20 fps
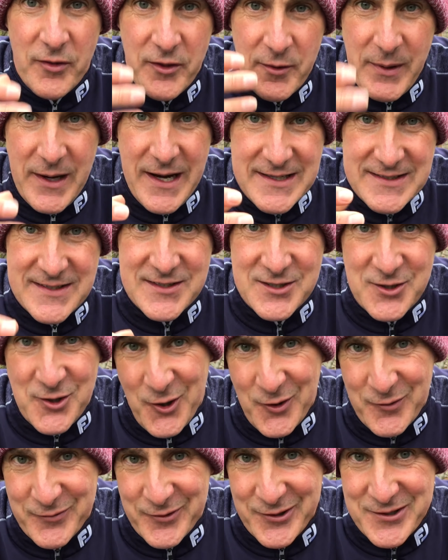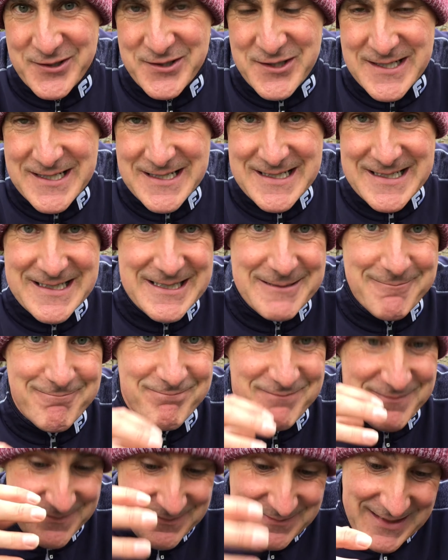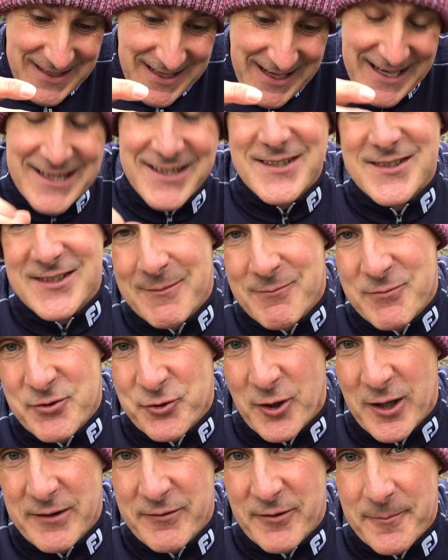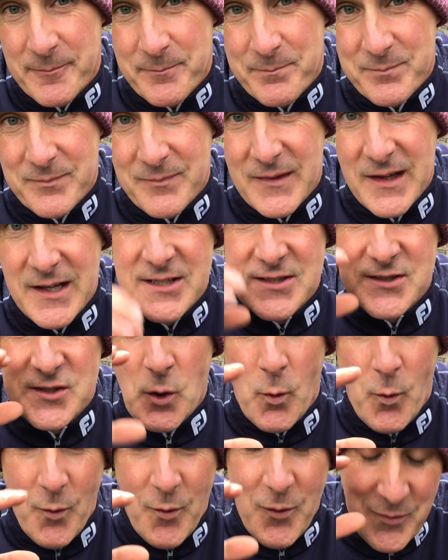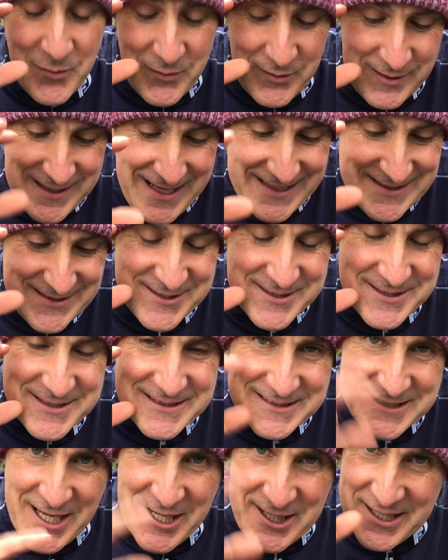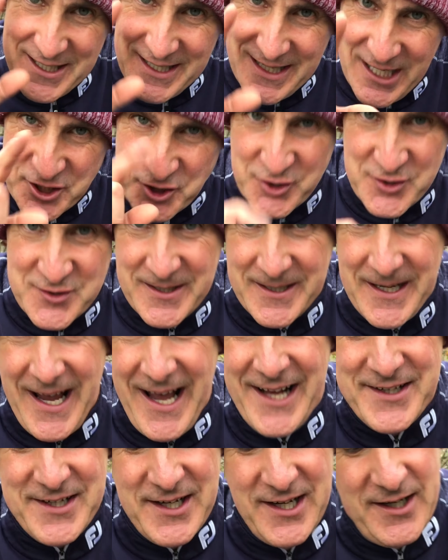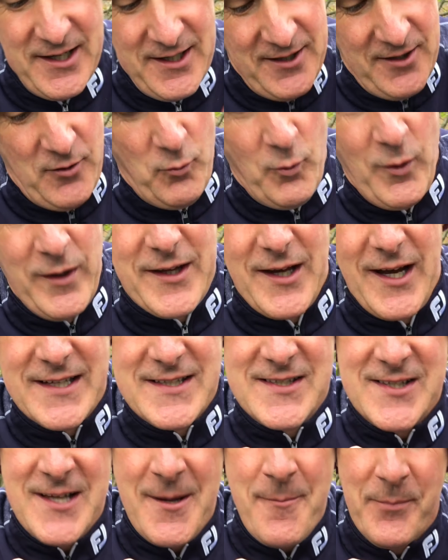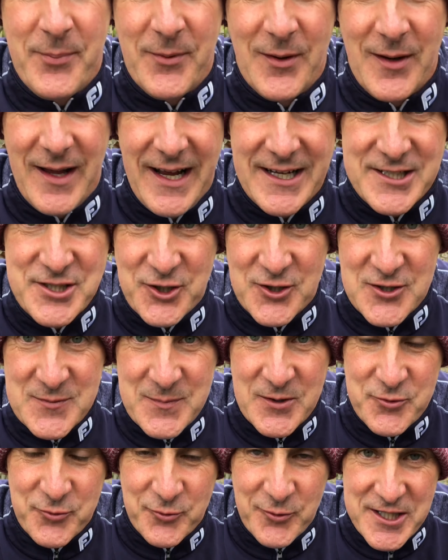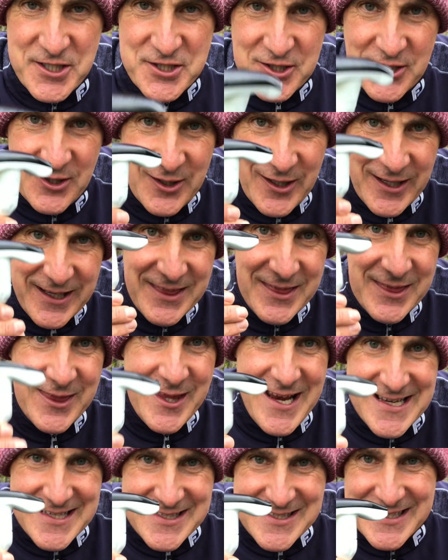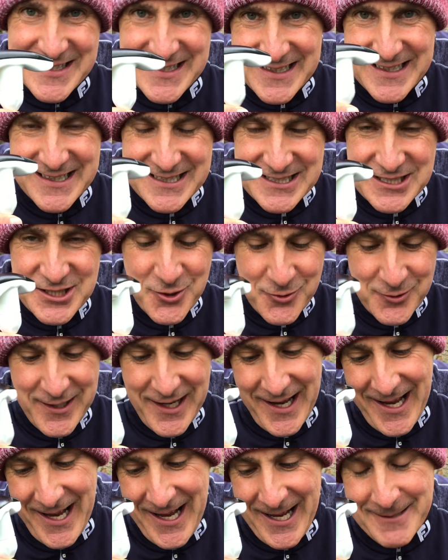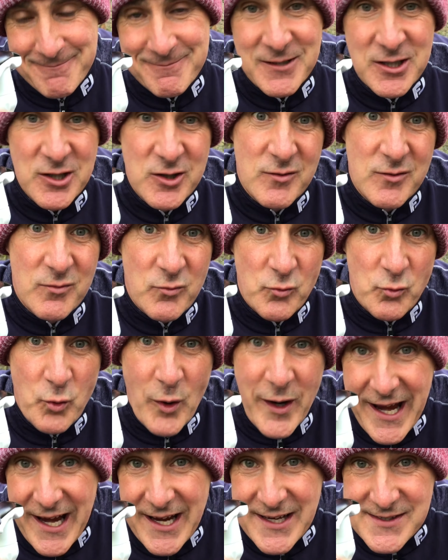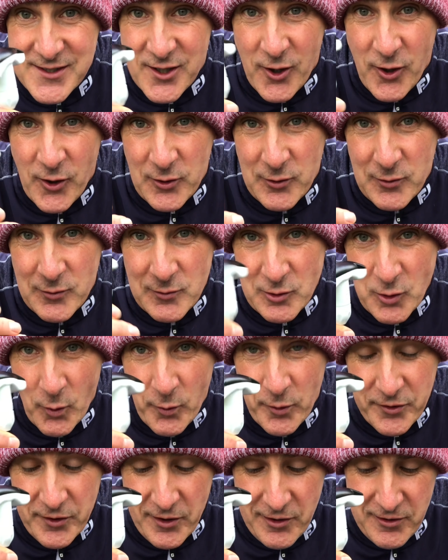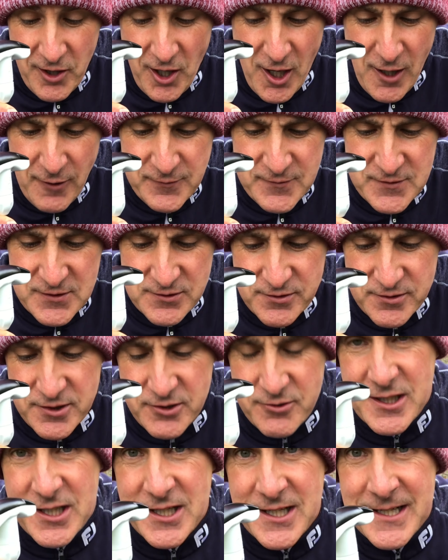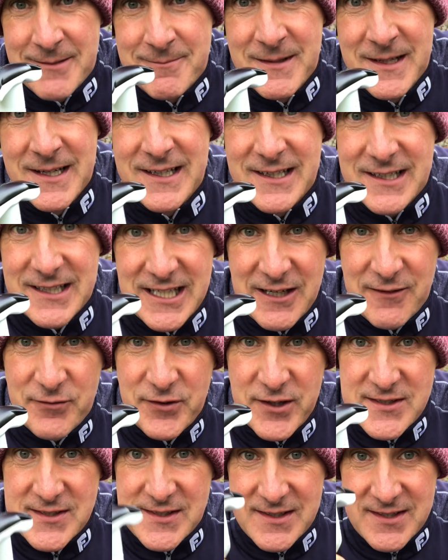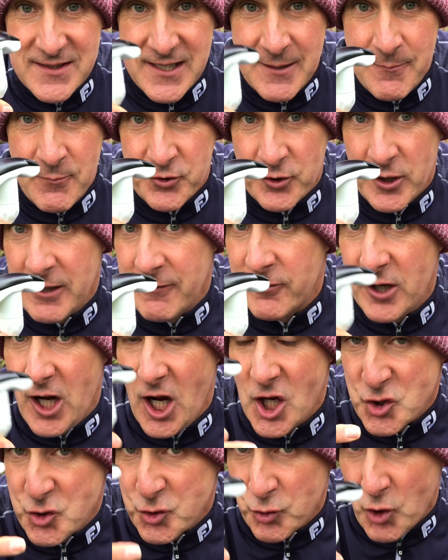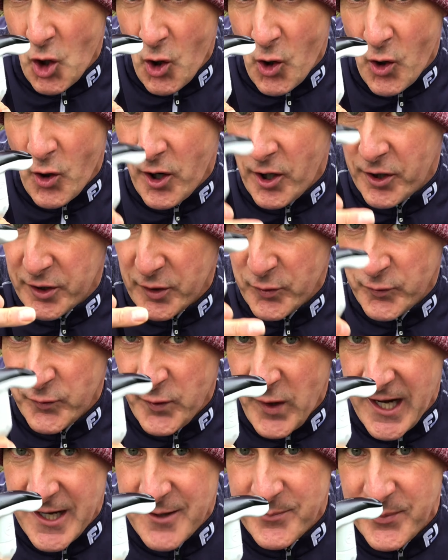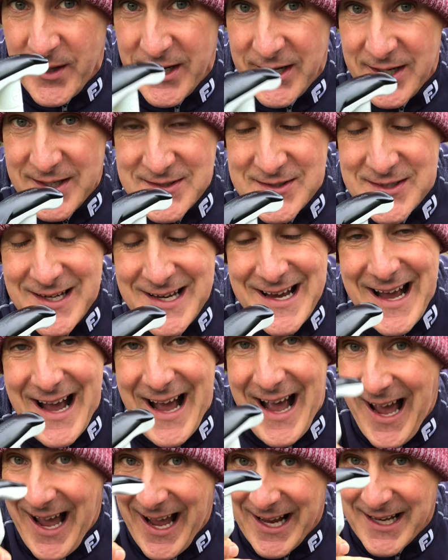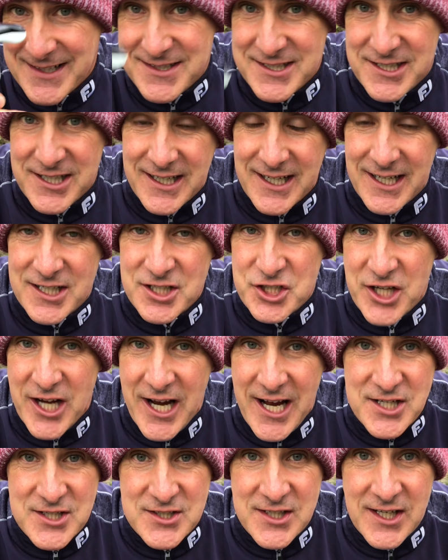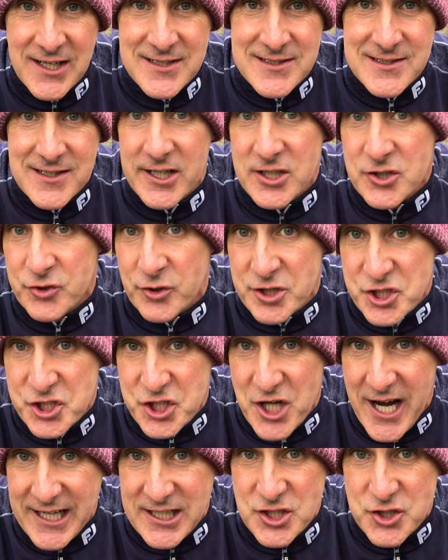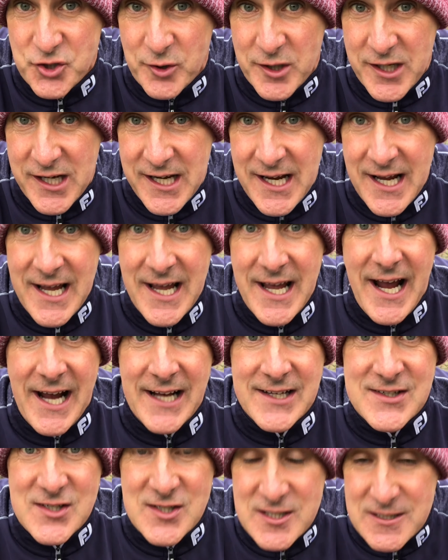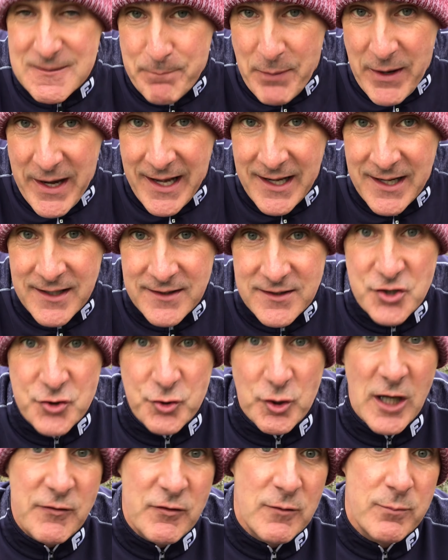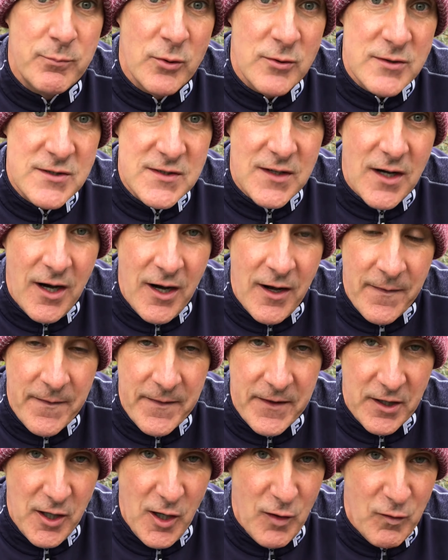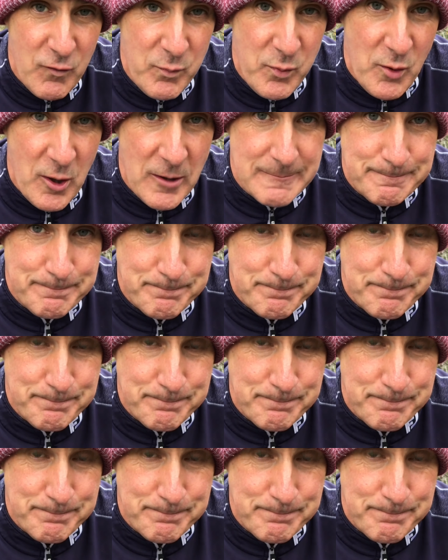the bases covered in a SIM driver. So let's get adjusting. And with a simple adjustment wrench like this, you can raise or lower the loft, you can give this SIM driver a draw or a fade bias, and you can change things like trajectory and spin the driver puts on the golf ball.